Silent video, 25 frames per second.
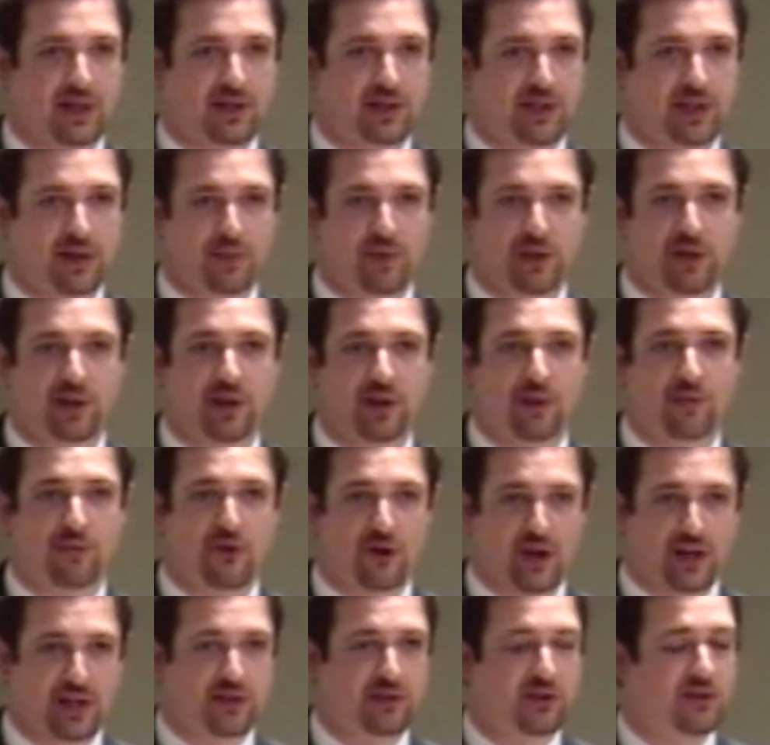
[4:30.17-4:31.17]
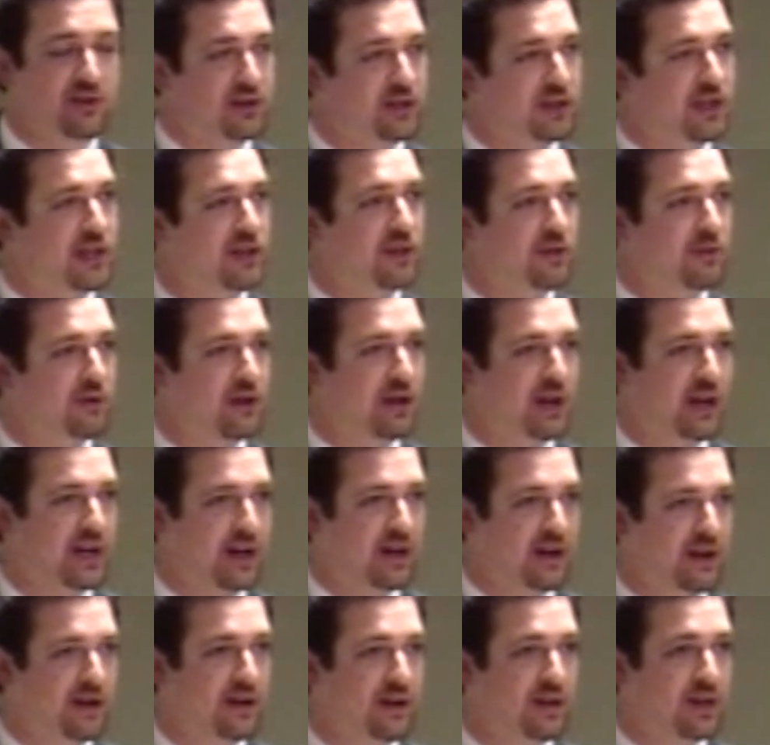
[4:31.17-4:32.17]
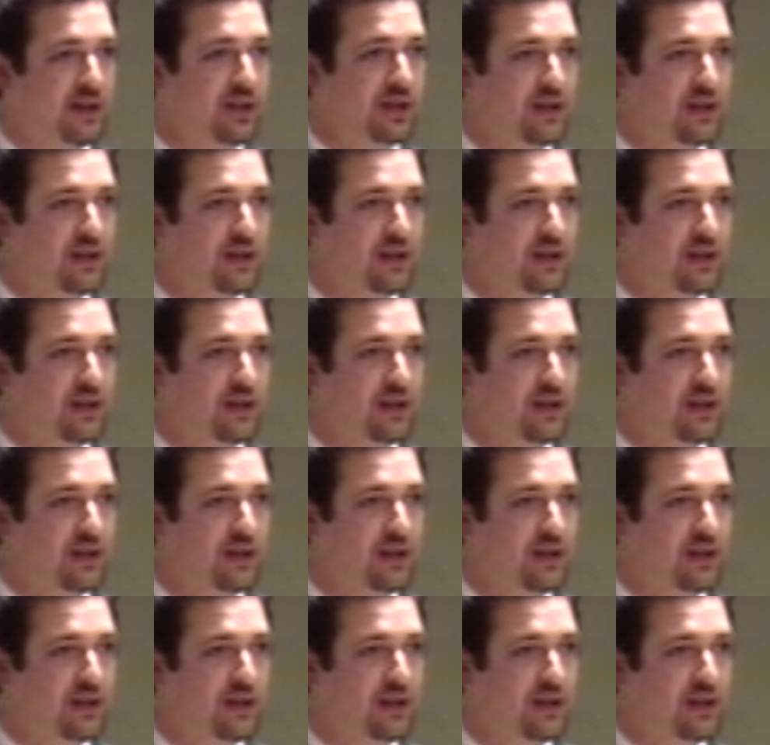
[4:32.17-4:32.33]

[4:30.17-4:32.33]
typically appraisers, that you would hire